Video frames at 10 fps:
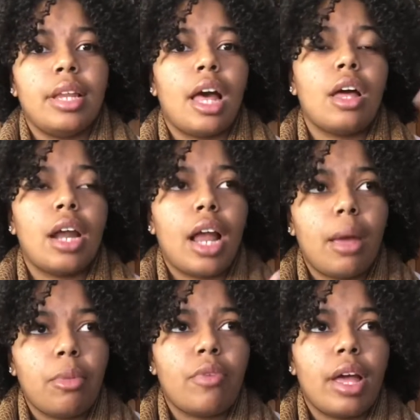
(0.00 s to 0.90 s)
Now that
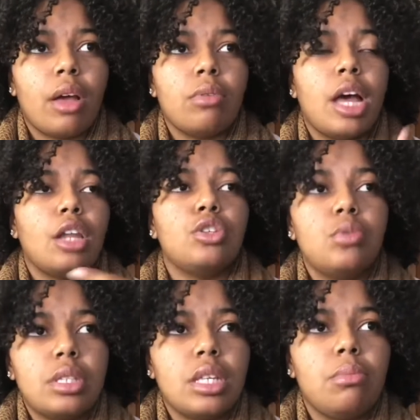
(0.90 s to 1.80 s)
I'm around, now that
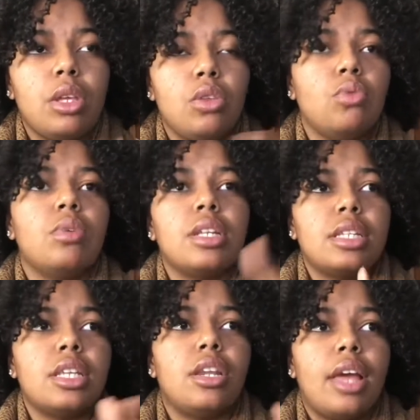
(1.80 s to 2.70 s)
you see me, you want to
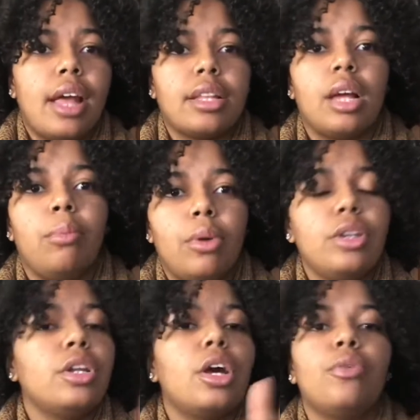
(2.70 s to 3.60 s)
sit here and act like a boy.
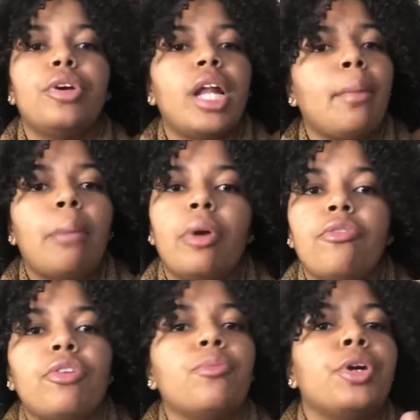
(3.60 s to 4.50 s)
No, you're not my
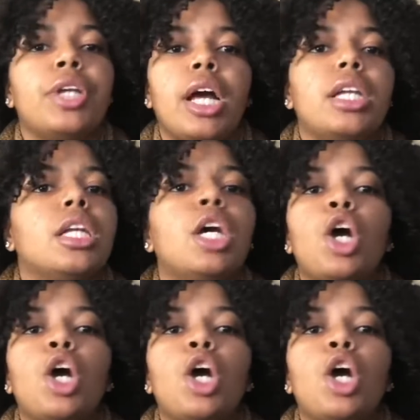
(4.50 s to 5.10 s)
boyfriend. We're done.